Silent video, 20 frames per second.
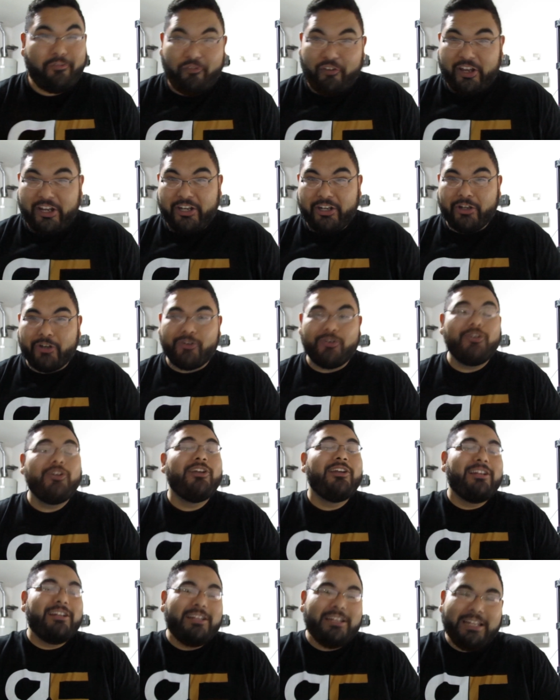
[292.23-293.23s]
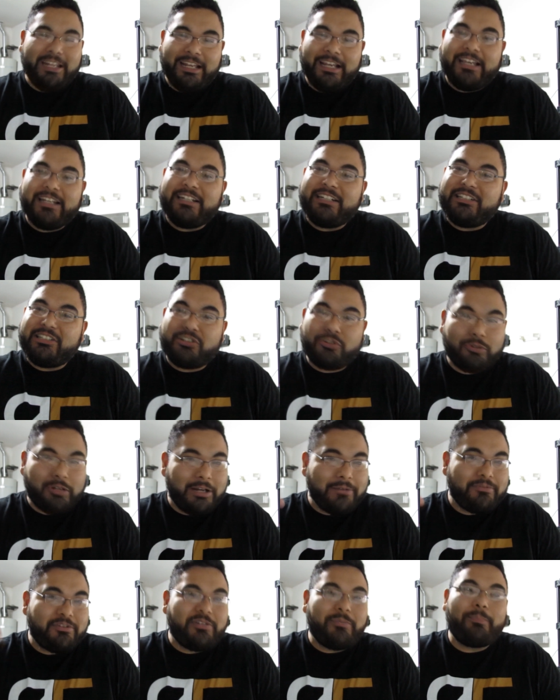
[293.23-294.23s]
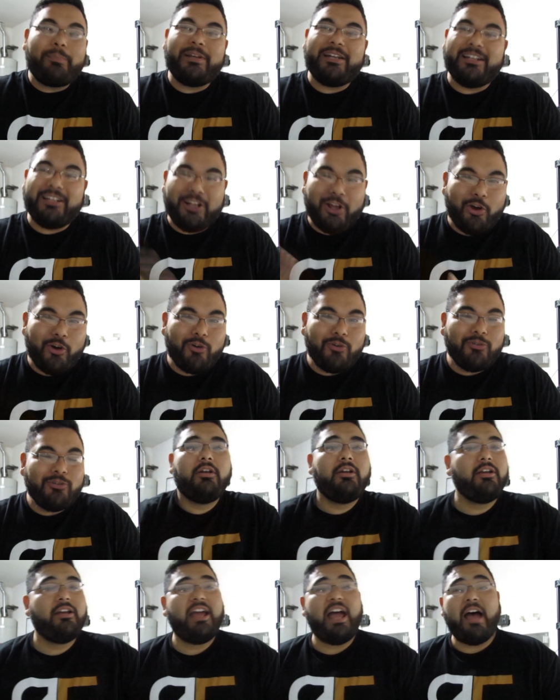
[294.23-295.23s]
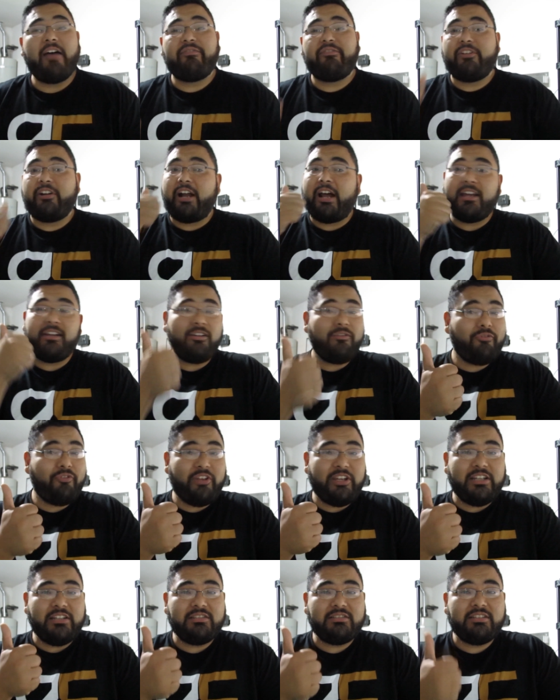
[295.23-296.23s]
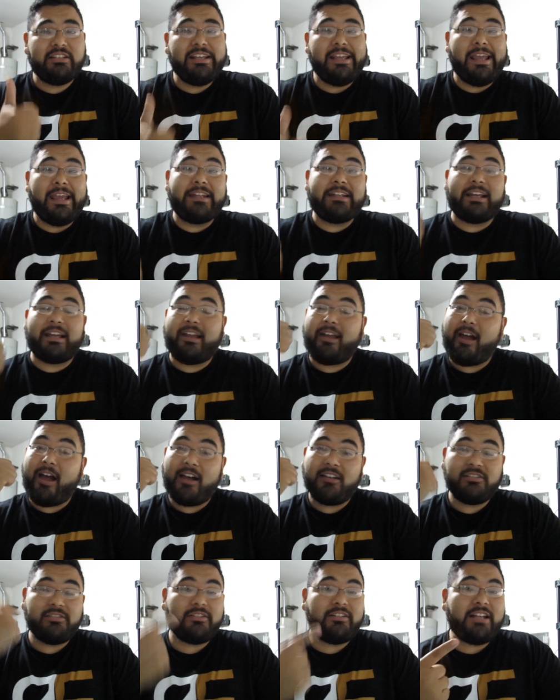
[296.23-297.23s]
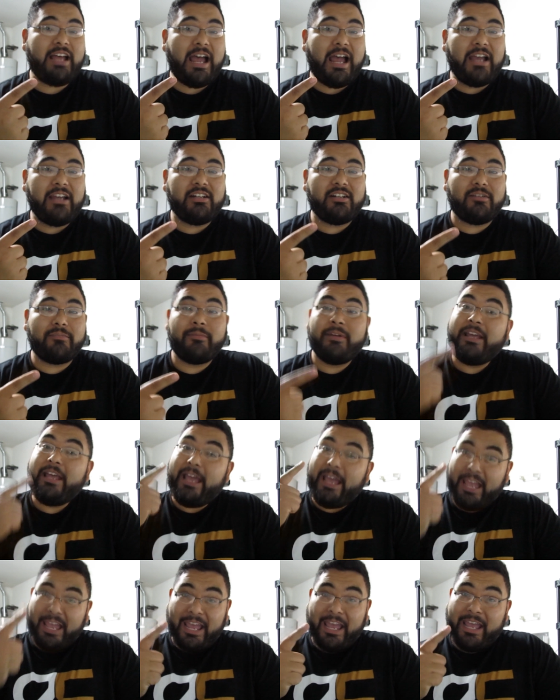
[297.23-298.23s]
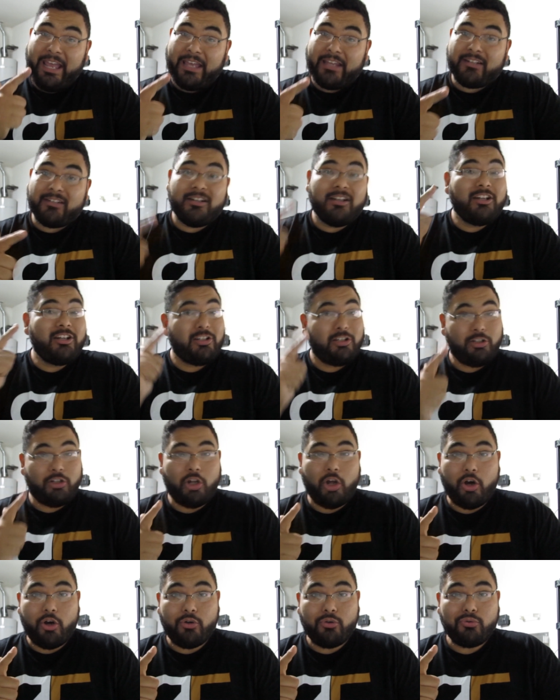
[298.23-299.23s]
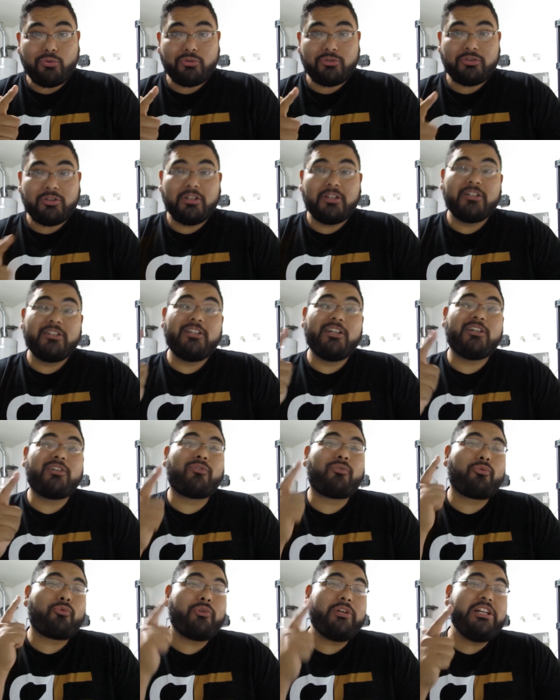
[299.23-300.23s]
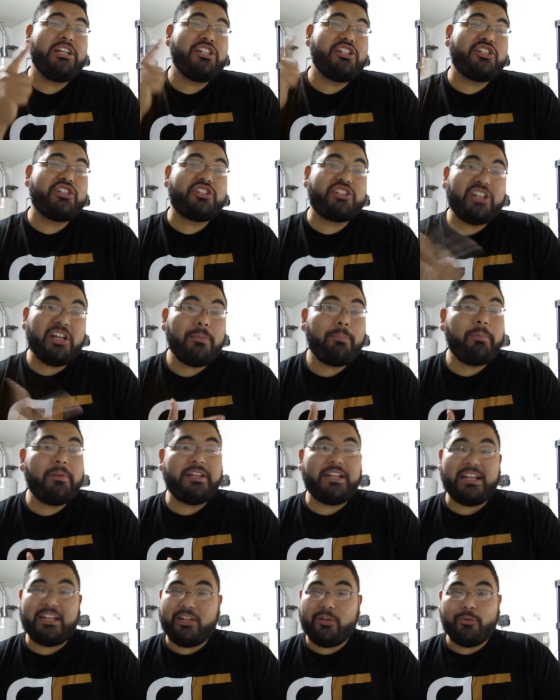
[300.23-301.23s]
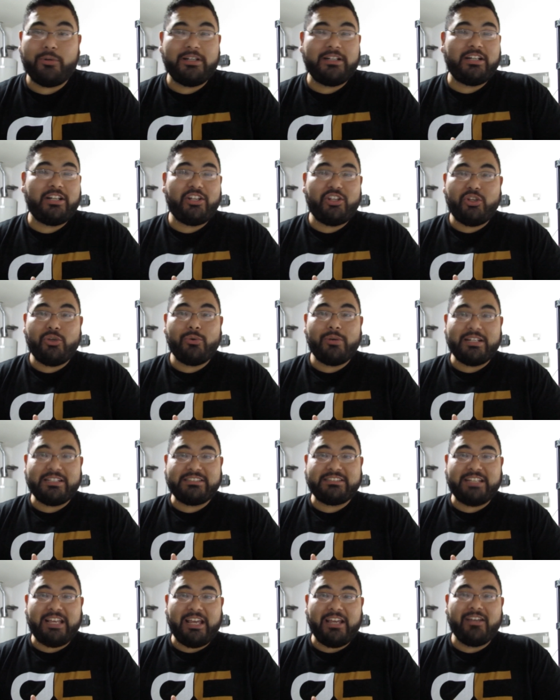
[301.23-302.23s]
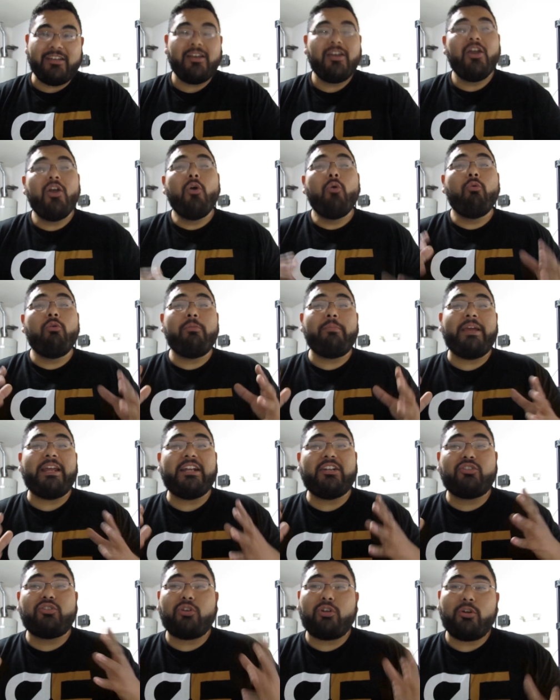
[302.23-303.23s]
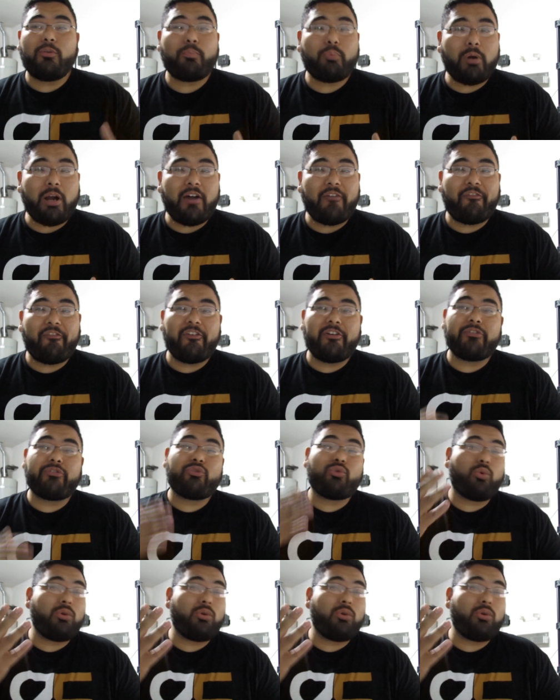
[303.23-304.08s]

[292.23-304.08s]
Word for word: video. Link in the description below. After all the fees and the cost of the item and Lowe's does free shipping anywhere in the USA, we made a total profit of